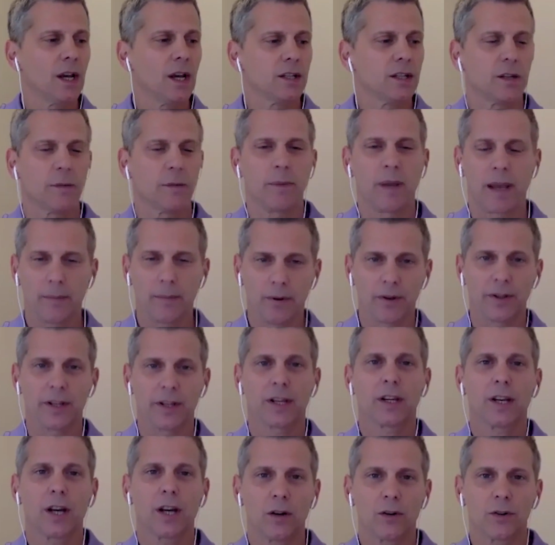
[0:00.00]
to be able to
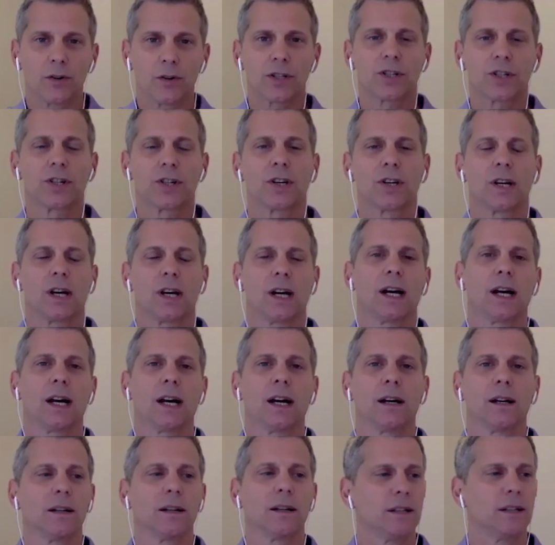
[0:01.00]
coach
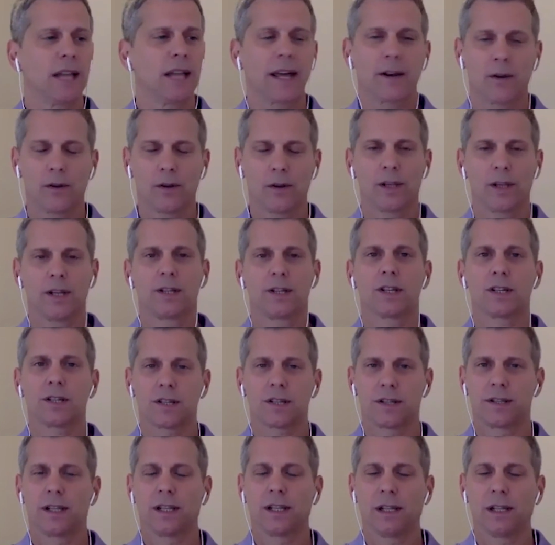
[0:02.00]
not only just the